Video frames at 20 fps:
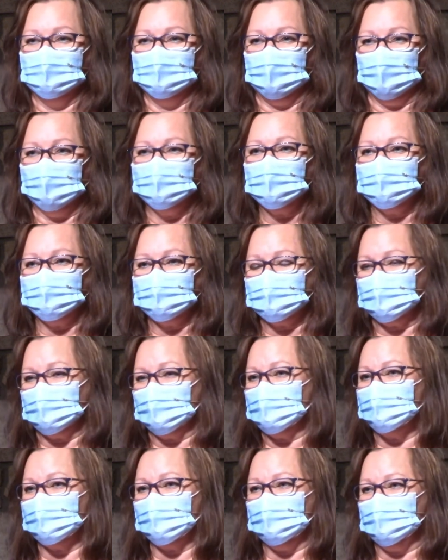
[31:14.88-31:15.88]
I went with
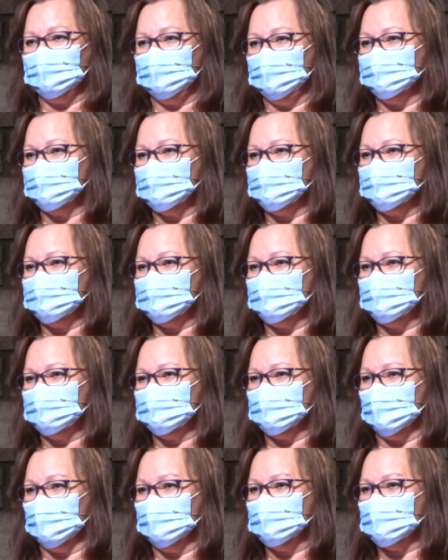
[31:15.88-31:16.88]
my granny when she'd
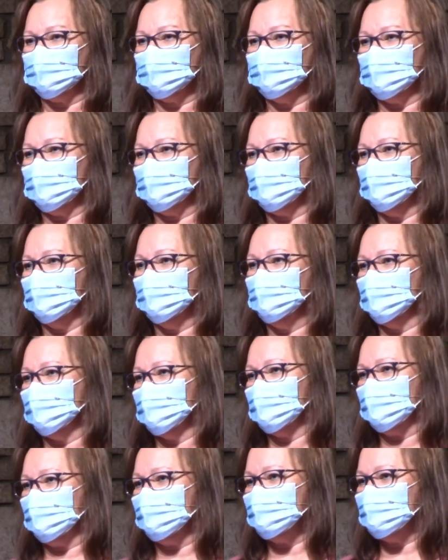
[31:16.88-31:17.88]
stop at her big old
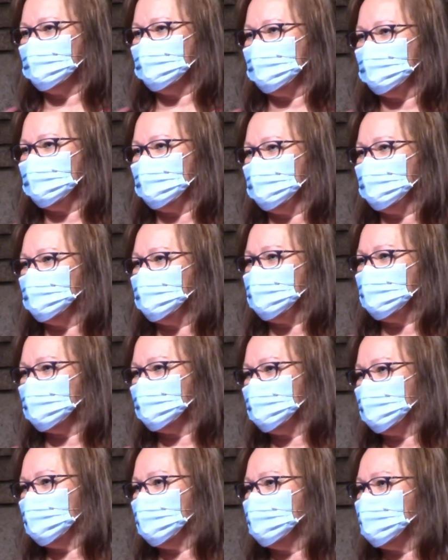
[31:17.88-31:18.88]
Ford LTD and
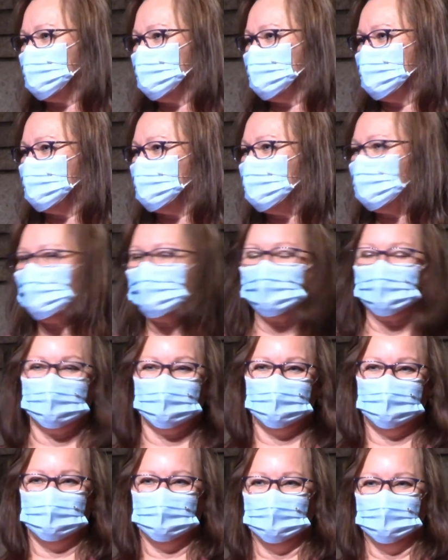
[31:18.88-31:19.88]
pick me up on the
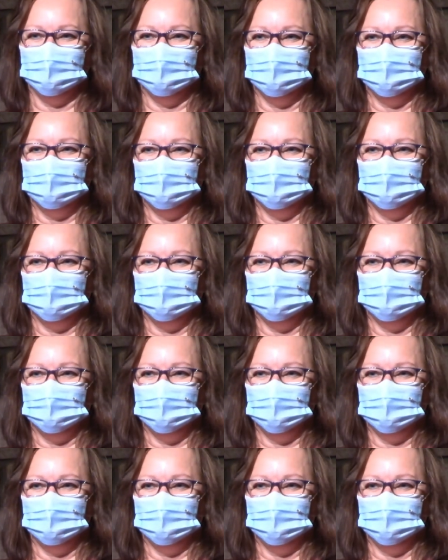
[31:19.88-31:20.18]
way.